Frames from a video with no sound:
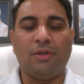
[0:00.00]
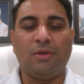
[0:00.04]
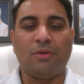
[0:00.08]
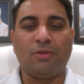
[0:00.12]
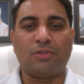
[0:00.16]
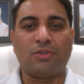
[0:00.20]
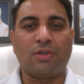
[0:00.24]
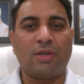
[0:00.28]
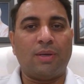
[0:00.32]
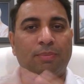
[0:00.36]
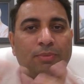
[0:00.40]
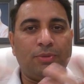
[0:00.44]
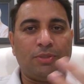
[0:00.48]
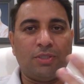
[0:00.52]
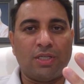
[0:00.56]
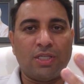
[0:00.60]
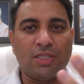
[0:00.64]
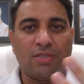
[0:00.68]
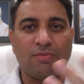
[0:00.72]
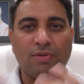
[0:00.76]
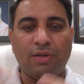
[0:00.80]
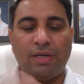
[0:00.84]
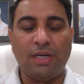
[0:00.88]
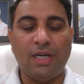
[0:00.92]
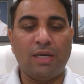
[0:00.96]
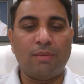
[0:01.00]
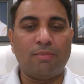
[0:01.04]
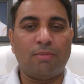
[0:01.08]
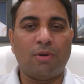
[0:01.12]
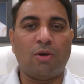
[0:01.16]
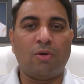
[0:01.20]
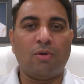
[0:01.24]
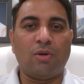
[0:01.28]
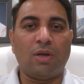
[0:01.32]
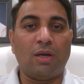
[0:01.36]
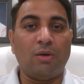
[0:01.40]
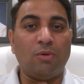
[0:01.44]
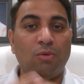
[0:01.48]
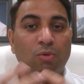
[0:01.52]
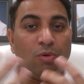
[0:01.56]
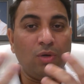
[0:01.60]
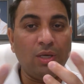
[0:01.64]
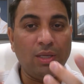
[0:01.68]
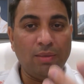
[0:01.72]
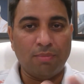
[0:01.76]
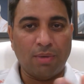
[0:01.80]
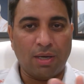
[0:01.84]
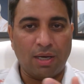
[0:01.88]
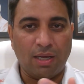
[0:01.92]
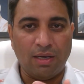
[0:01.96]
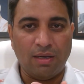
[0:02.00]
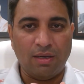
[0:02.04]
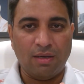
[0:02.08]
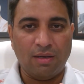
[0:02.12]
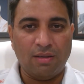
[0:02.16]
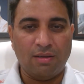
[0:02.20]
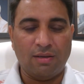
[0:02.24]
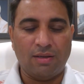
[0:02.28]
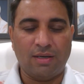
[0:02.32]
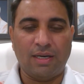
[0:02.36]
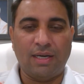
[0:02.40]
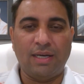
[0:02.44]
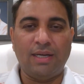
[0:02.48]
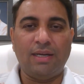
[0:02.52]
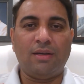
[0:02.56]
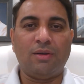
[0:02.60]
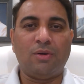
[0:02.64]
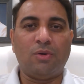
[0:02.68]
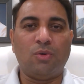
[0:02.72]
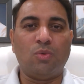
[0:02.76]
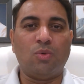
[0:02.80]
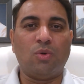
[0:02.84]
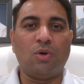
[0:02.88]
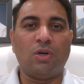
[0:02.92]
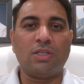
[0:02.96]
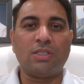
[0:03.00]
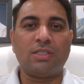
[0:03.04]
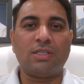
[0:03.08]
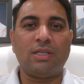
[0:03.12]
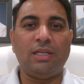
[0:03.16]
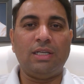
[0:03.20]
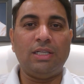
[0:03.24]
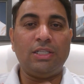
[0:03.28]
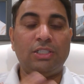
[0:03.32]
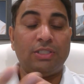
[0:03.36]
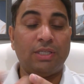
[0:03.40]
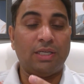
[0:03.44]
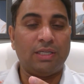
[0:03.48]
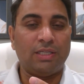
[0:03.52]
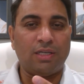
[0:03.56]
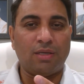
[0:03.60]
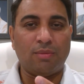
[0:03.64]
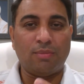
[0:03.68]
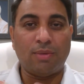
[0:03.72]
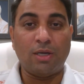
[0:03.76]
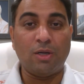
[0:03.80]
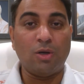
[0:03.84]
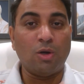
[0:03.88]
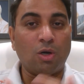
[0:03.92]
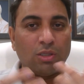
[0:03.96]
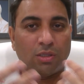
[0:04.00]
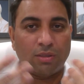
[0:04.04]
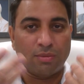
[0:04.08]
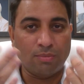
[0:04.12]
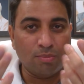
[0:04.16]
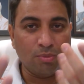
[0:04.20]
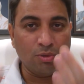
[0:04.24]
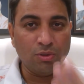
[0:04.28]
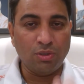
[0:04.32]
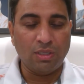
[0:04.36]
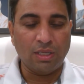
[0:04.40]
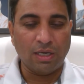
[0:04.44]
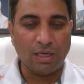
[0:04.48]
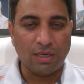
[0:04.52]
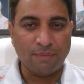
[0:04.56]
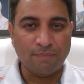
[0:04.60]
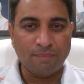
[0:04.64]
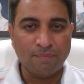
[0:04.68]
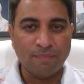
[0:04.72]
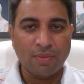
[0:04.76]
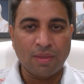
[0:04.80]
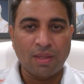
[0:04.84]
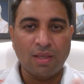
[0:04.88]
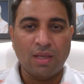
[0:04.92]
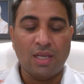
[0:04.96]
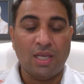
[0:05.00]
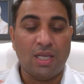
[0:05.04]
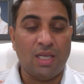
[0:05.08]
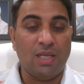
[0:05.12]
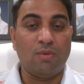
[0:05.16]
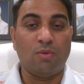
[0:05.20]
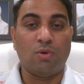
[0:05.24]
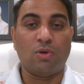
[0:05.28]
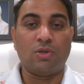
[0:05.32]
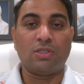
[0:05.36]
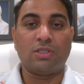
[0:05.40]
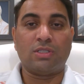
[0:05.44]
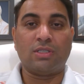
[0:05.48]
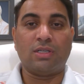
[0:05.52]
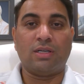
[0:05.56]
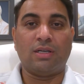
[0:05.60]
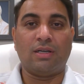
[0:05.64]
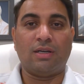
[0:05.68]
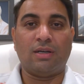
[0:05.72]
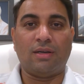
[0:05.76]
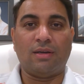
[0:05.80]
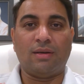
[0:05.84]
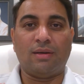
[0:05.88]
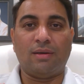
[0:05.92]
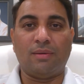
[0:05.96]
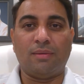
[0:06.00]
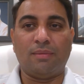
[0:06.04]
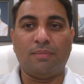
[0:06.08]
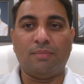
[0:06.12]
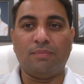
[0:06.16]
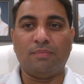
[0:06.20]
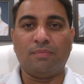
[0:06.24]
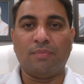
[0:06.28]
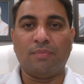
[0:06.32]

scriptures, we read about Angulimal, right, who was initiated by Gautam Buddha. He was a